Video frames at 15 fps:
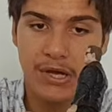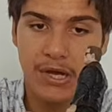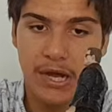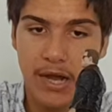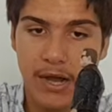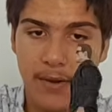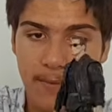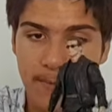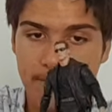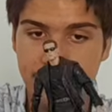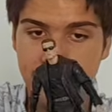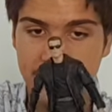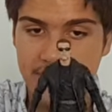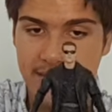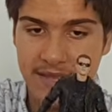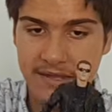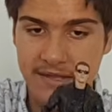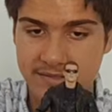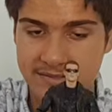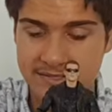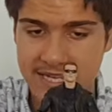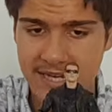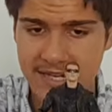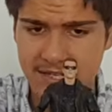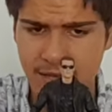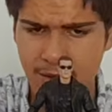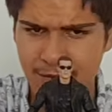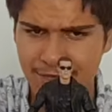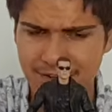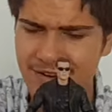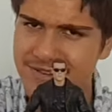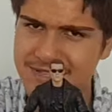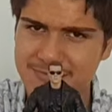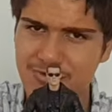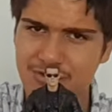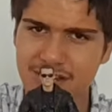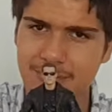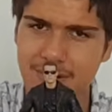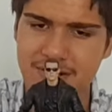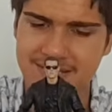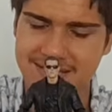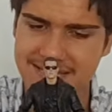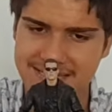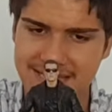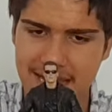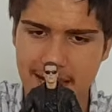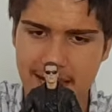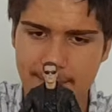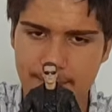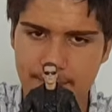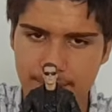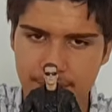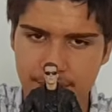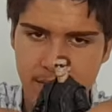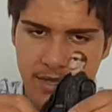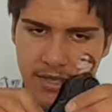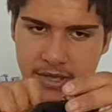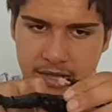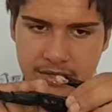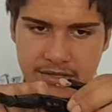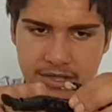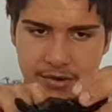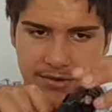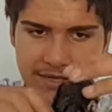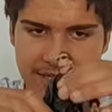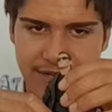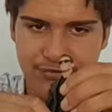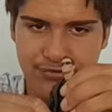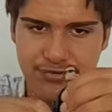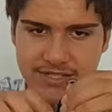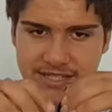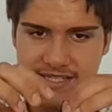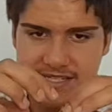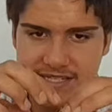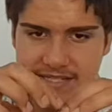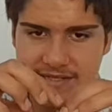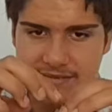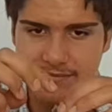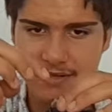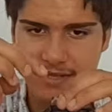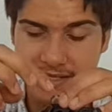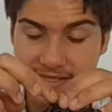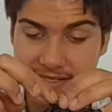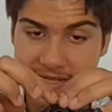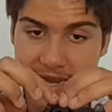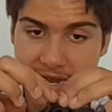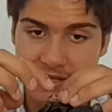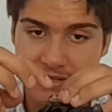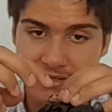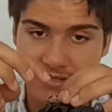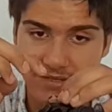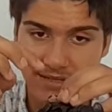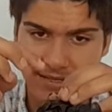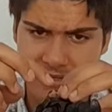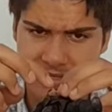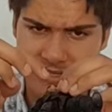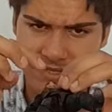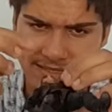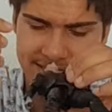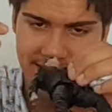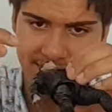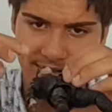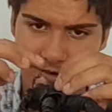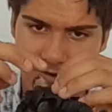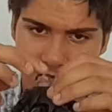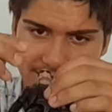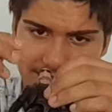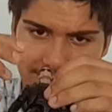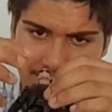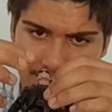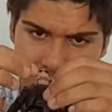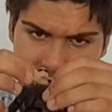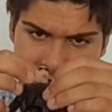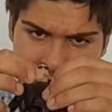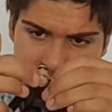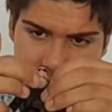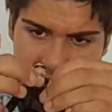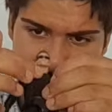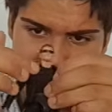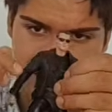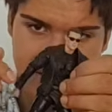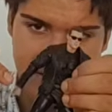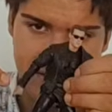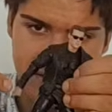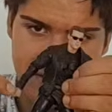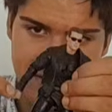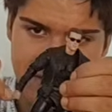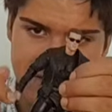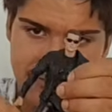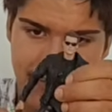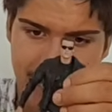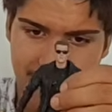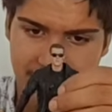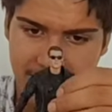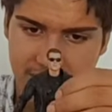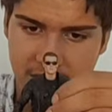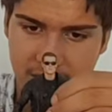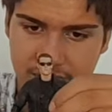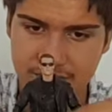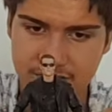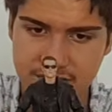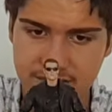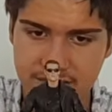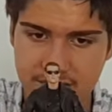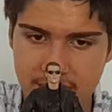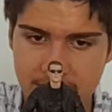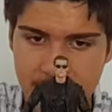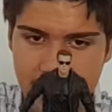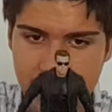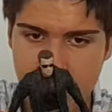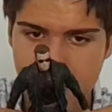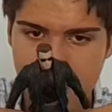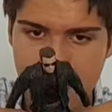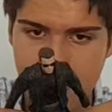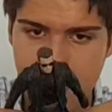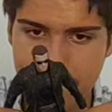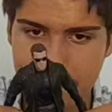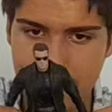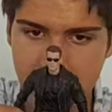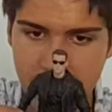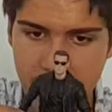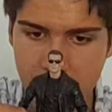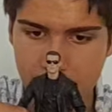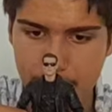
The second half, he looks pretty much the same. The only difference is he's instead in the second half he's wearing a grey shirt and then he's wearing gloves. But